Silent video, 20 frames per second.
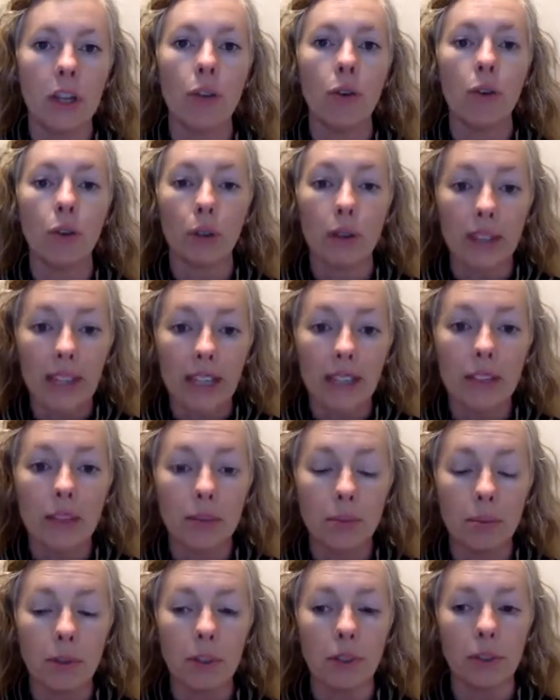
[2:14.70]
or things to
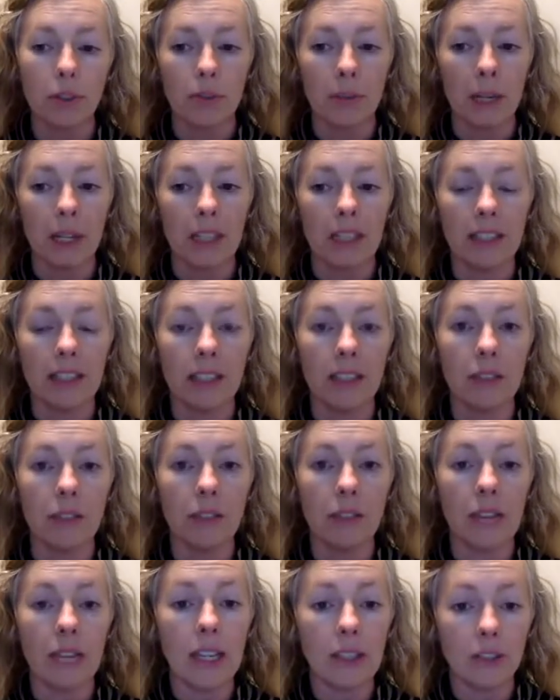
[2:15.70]
put in your body to give
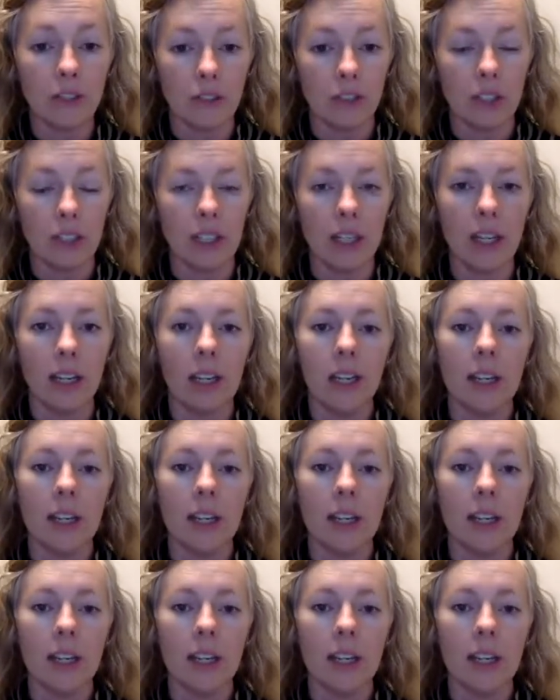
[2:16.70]
you energy.